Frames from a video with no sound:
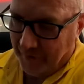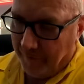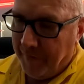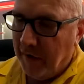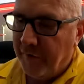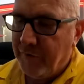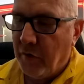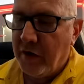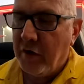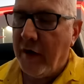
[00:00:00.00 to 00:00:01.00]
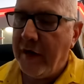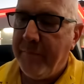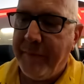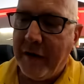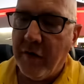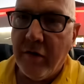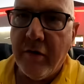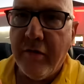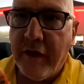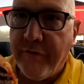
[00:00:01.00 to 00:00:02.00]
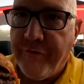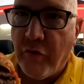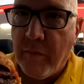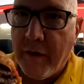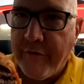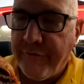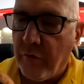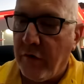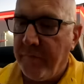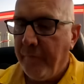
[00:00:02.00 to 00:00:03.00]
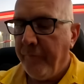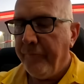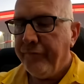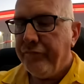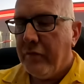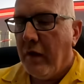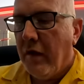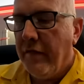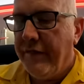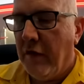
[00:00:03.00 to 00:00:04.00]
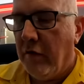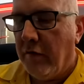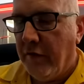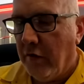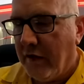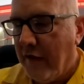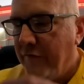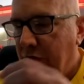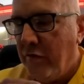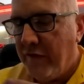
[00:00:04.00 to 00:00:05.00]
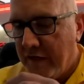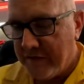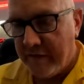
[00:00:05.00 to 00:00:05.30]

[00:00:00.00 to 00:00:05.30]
apparently if you want to go any bigger than a 4x4 4 they'll they'll give you this